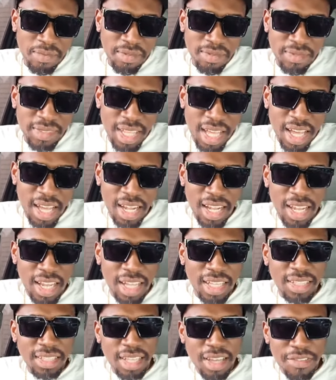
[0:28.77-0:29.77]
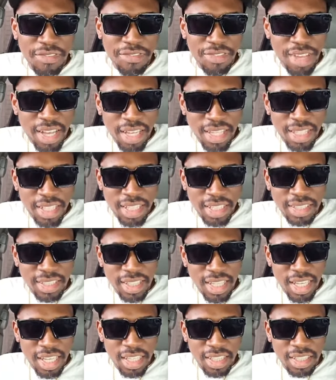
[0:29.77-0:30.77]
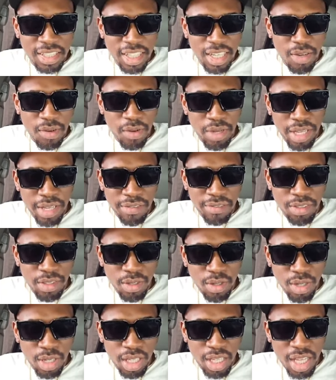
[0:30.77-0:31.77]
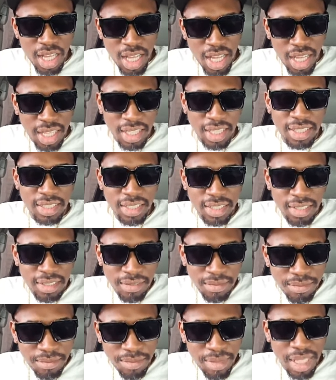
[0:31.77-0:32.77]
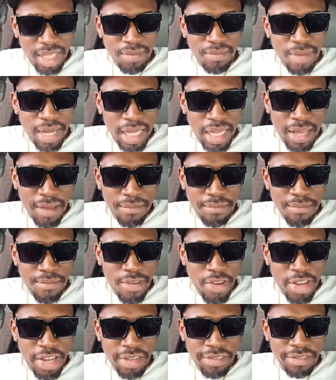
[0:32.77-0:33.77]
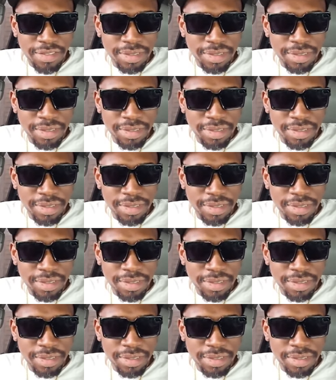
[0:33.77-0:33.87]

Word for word: Atlanta finest, D J Wave, New York, Big Bad and Brave.